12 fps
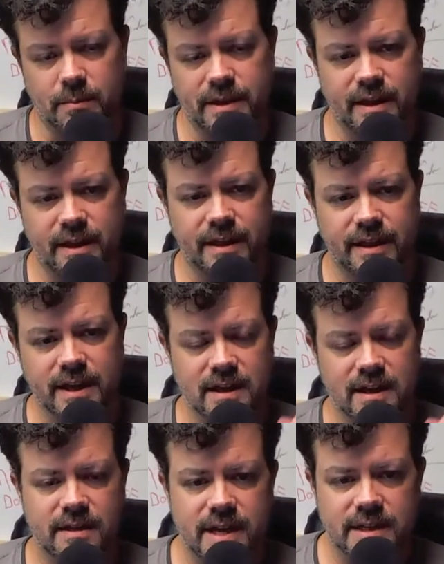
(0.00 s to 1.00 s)
but the thing
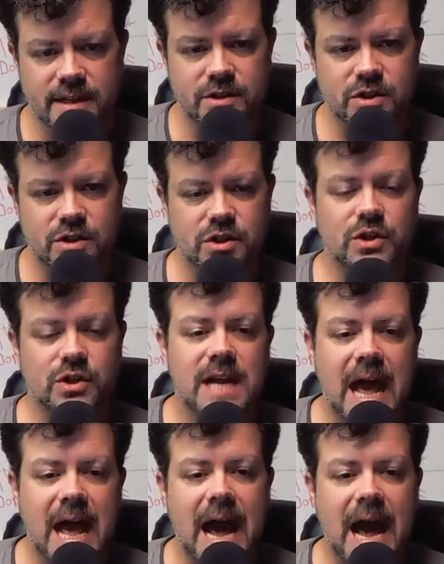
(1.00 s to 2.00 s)
that
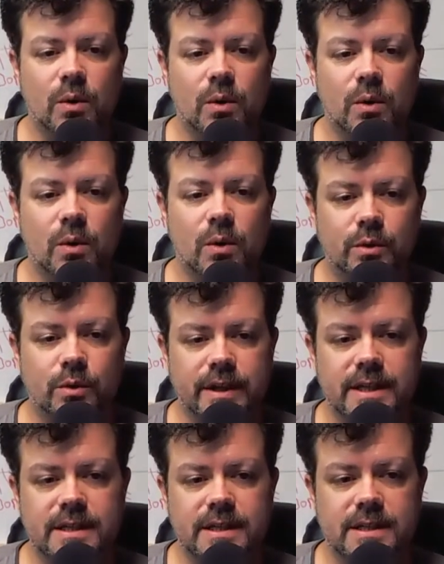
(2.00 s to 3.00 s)
stood out for
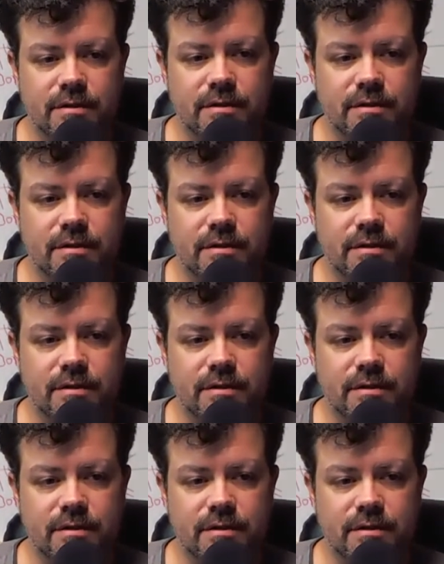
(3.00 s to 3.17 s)
these